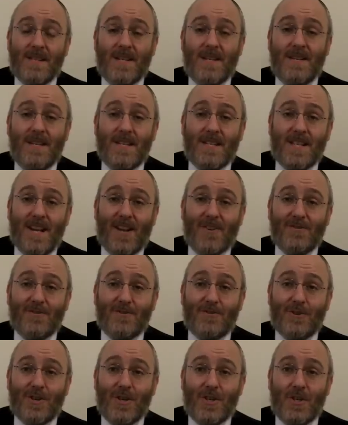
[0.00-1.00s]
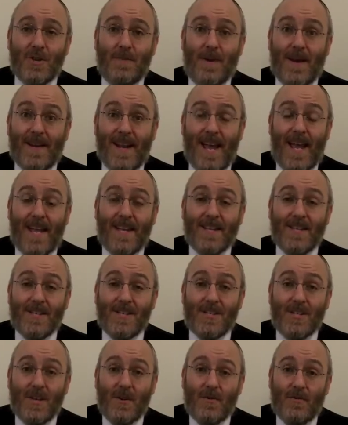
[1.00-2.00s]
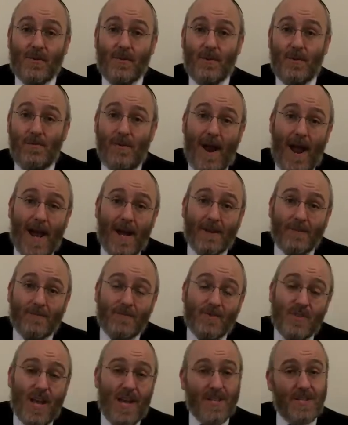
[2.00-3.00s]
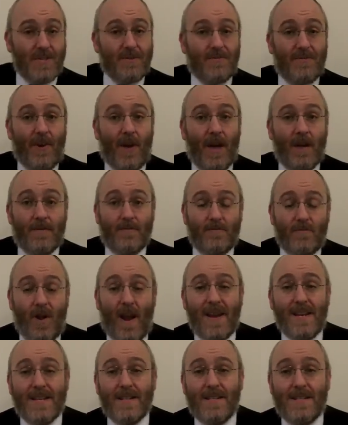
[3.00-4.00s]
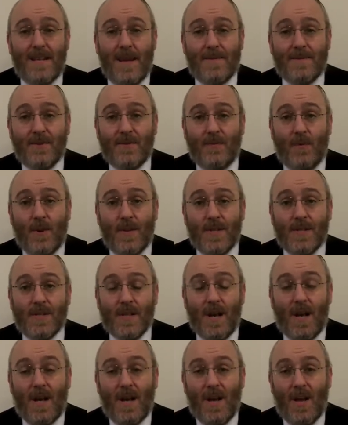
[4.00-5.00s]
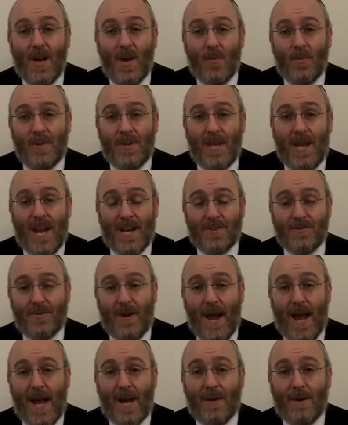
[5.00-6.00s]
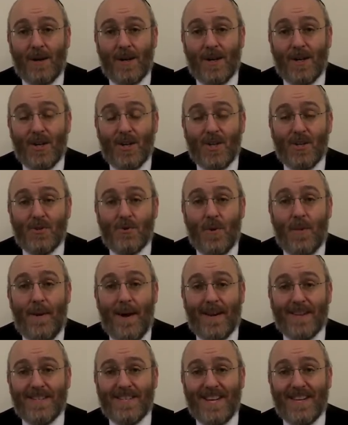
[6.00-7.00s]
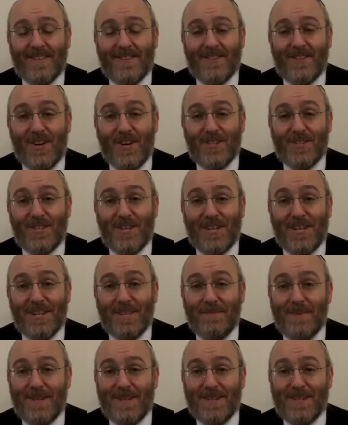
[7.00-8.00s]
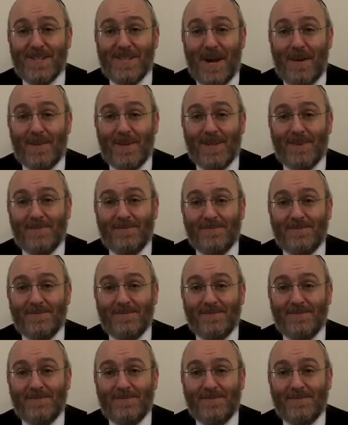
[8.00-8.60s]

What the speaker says: that in this country, Shabbat ends from around 10 to 5, right in the depths of winter, with the extra hour to about 10:30 in the middle of the summer.